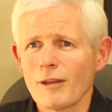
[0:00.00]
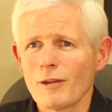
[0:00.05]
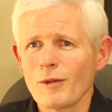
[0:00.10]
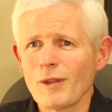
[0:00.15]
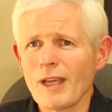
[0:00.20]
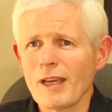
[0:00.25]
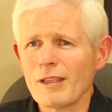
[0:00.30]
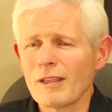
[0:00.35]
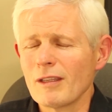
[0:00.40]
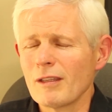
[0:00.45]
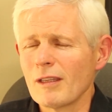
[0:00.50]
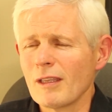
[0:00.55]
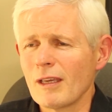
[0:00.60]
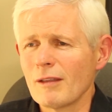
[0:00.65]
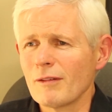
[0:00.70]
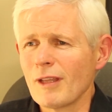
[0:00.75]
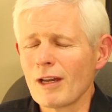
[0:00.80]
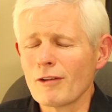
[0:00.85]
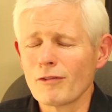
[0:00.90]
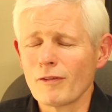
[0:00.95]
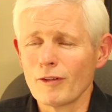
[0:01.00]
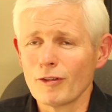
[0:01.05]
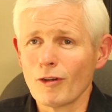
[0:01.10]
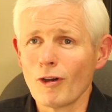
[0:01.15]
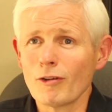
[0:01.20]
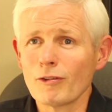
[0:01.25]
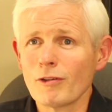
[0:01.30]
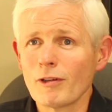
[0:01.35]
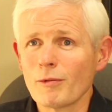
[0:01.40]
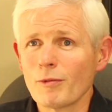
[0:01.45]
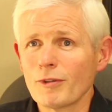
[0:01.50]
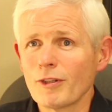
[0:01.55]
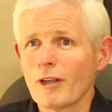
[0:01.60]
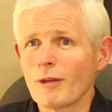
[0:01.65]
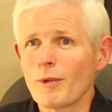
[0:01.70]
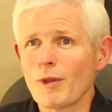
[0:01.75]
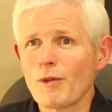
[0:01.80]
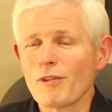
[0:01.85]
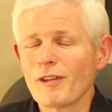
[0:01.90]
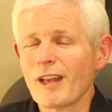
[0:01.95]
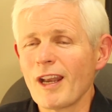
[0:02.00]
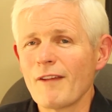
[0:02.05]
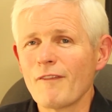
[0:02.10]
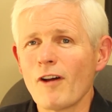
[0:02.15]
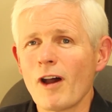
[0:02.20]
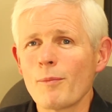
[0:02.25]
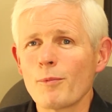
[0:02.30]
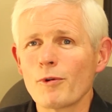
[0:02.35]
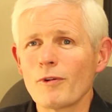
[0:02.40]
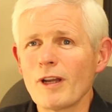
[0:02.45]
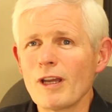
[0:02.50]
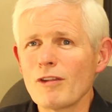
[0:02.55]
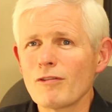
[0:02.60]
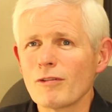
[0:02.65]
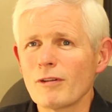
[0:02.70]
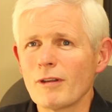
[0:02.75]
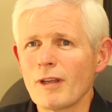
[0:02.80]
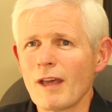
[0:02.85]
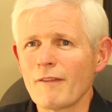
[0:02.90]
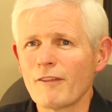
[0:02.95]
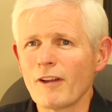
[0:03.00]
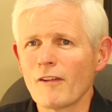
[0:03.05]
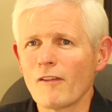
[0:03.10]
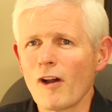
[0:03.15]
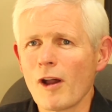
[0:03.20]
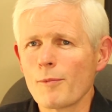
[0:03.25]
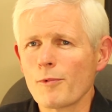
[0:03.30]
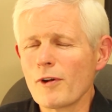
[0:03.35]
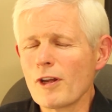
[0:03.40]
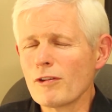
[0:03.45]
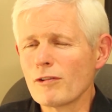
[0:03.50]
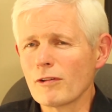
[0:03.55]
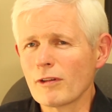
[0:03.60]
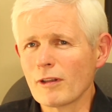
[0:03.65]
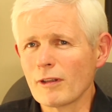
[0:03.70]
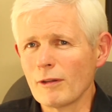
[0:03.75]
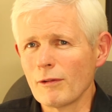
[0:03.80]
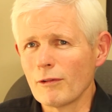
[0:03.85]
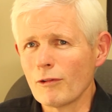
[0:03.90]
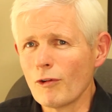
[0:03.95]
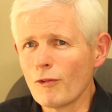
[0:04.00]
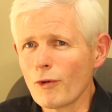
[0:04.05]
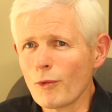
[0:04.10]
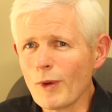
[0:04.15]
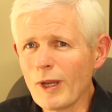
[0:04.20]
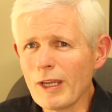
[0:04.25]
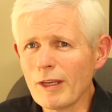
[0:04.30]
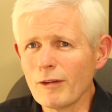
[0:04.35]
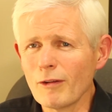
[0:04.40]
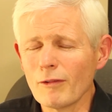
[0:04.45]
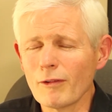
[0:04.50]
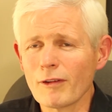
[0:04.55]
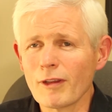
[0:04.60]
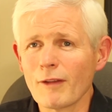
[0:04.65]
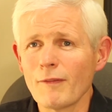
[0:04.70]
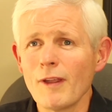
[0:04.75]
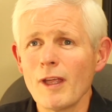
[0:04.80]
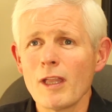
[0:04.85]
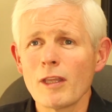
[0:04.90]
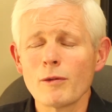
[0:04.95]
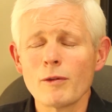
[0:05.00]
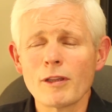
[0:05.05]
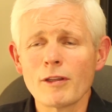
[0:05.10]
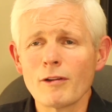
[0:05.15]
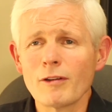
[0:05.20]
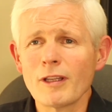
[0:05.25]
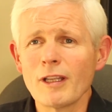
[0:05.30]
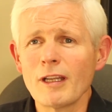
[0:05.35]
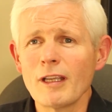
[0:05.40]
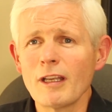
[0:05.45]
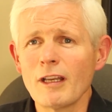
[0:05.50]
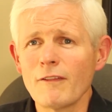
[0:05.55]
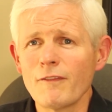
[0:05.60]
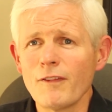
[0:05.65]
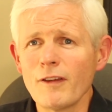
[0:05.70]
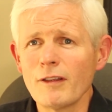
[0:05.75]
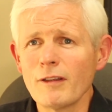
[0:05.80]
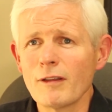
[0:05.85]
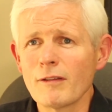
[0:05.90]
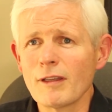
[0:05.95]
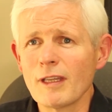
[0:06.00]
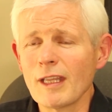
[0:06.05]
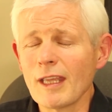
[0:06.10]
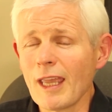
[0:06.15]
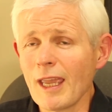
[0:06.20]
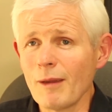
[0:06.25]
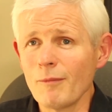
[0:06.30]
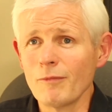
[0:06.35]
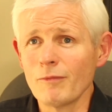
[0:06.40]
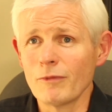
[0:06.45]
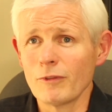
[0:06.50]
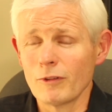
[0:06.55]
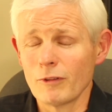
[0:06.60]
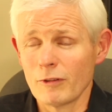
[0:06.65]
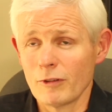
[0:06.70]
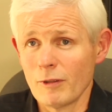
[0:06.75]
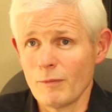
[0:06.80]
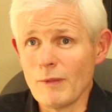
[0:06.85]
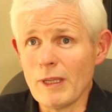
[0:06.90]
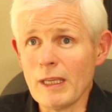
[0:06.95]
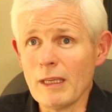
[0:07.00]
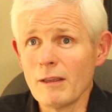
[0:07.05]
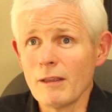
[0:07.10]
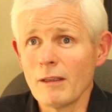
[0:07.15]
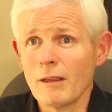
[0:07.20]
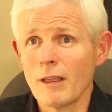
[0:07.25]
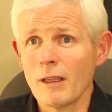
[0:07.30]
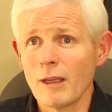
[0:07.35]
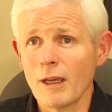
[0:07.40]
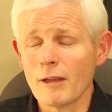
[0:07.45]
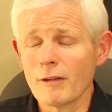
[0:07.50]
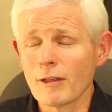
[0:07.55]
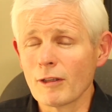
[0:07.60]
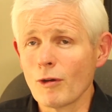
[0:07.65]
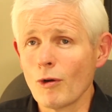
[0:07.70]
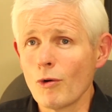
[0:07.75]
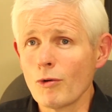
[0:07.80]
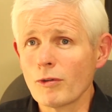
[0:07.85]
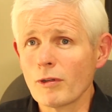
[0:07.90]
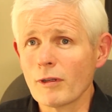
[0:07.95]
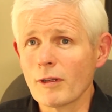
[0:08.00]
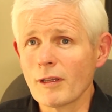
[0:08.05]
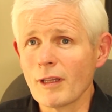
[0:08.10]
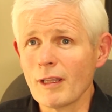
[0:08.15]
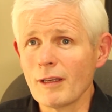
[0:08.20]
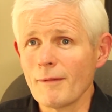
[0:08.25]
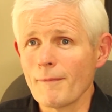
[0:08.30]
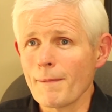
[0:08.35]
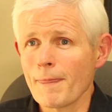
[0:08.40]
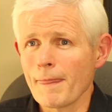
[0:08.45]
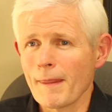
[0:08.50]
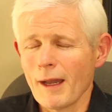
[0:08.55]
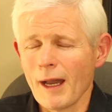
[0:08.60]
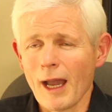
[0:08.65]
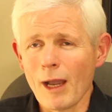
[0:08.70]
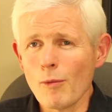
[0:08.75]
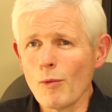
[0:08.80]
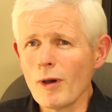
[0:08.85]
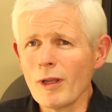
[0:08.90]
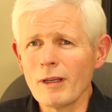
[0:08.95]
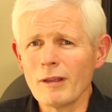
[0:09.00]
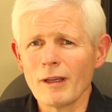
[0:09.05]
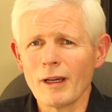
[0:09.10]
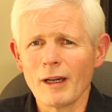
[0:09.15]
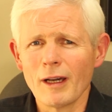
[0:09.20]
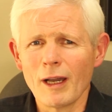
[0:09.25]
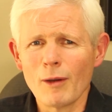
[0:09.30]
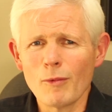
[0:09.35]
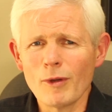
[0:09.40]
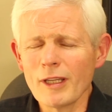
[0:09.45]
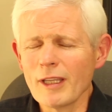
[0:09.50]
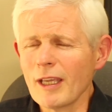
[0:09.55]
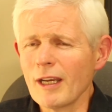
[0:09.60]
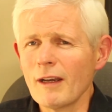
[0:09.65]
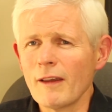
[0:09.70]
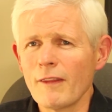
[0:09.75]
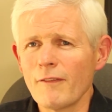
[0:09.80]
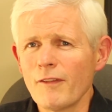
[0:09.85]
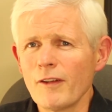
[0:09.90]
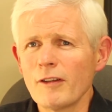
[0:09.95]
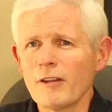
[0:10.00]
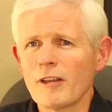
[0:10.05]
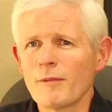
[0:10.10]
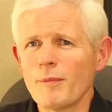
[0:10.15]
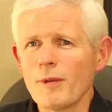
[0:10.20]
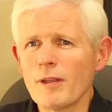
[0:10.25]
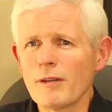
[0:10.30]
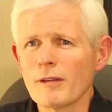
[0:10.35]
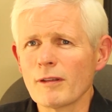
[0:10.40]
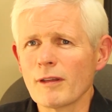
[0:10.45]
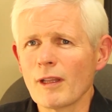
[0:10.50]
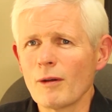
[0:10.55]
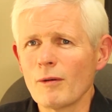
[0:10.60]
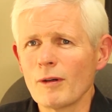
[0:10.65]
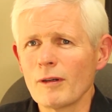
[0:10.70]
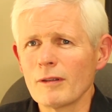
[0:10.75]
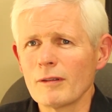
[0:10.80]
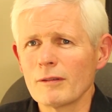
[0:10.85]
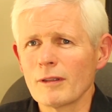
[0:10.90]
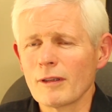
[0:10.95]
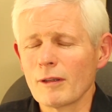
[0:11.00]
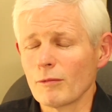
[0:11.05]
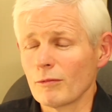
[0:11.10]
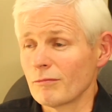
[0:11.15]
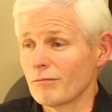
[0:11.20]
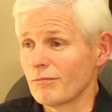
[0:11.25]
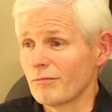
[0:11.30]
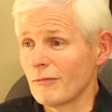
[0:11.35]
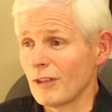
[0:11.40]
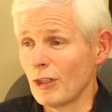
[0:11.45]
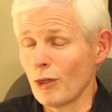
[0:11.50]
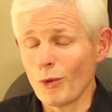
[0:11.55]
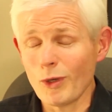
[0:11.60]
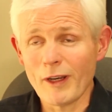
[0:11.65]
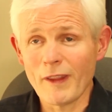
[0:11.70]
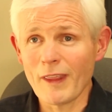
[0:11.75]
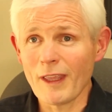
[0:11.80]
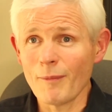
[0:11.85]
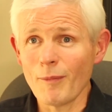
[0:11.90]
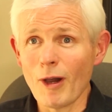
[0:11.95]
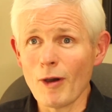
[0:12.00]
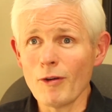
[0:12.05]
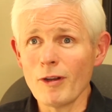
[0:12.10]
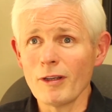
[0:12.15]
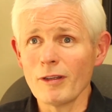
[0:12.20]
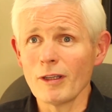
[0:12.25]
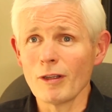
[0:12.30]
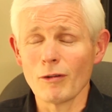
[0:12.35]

So actually the doctors were telling me he was going to have operations, have to have operations because he was overweight and all this stuff. So he started getting into fitness, and he came to me as a coach and said, I want to get into the fitness business. I said, you know anything about it?